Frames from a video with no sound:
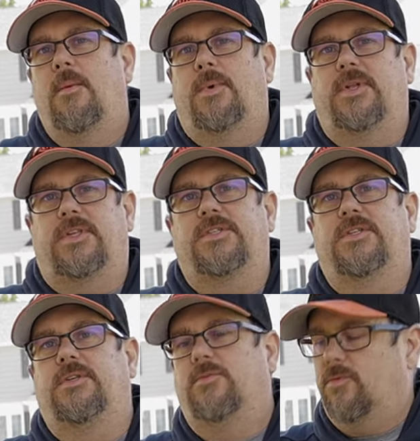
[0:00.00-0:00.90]
but it
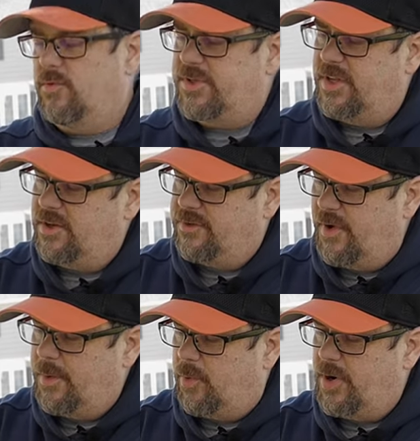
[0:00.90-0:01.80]
doesn't send those
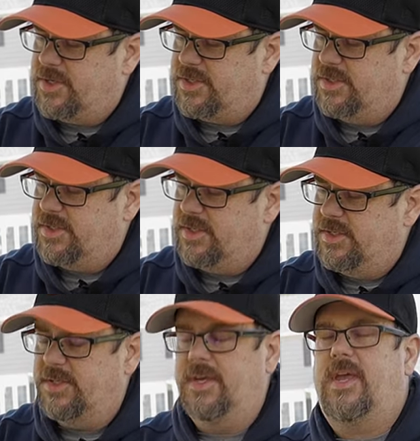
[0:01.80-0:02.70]
vibrations
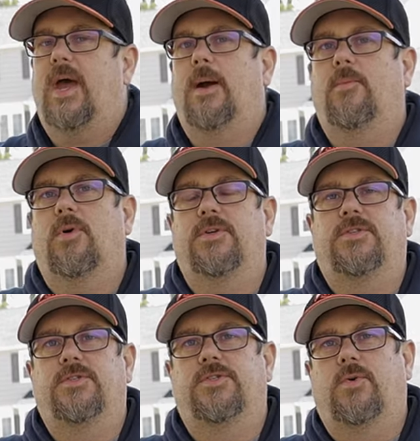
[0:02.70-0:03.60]
into the camera
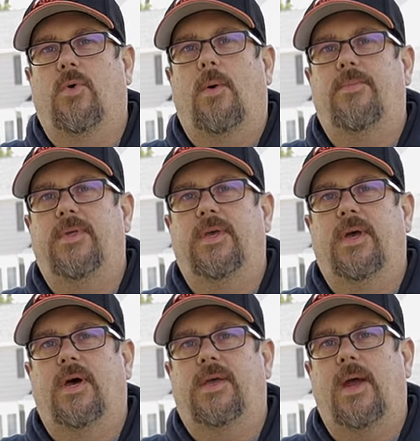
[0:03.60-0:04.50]
to screw up the